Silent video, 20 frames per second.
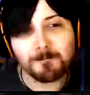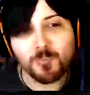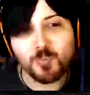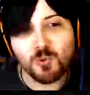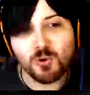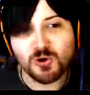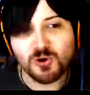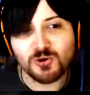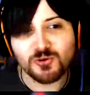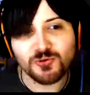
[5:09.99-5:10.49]

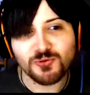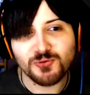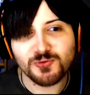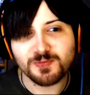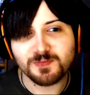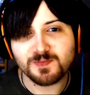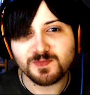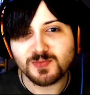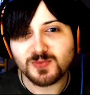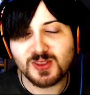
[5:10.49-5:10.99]
Wolf.
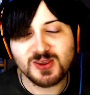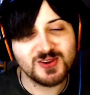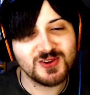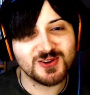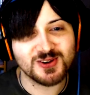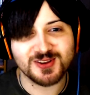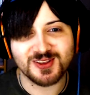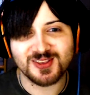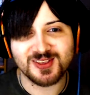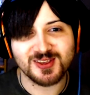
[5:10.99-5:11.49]

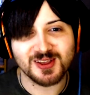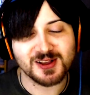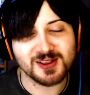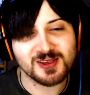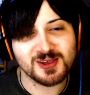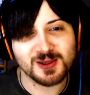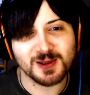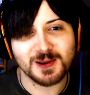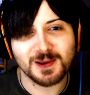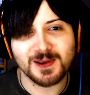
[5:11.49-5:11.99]
You're
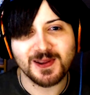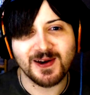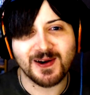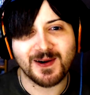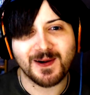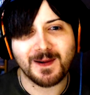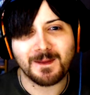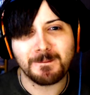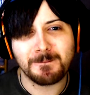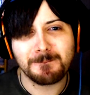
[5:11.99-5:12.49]
such a
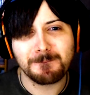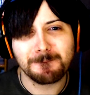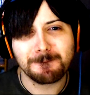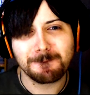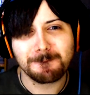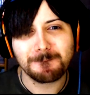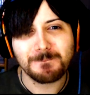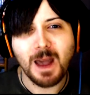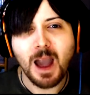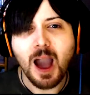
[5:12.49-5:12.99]
knob.
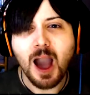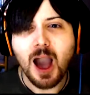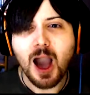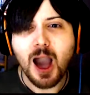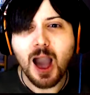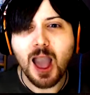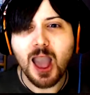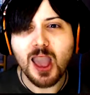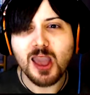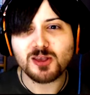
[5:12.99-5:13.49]

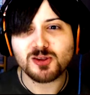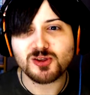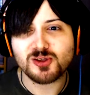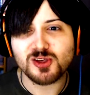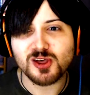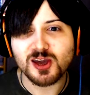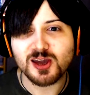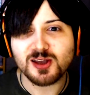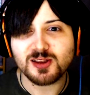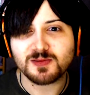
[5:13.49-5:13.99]
It's
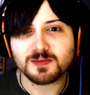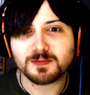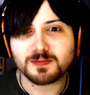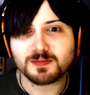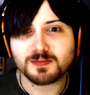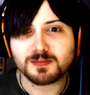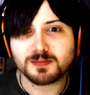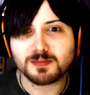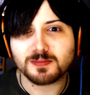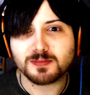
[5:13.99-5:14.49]
chicken.
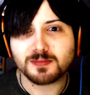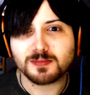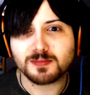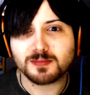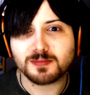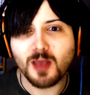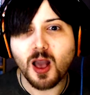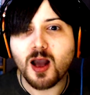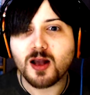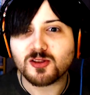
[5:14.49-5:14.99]

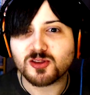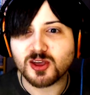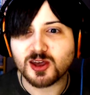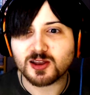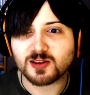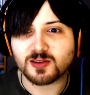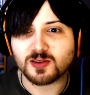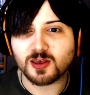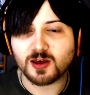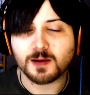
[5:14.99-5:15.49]

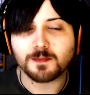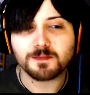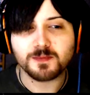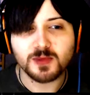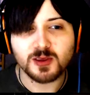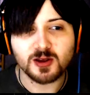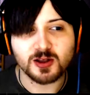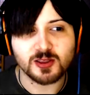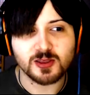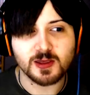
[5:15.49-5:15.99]
Chicken's gone.
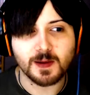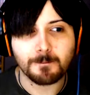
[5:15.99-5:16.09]
Gotcha.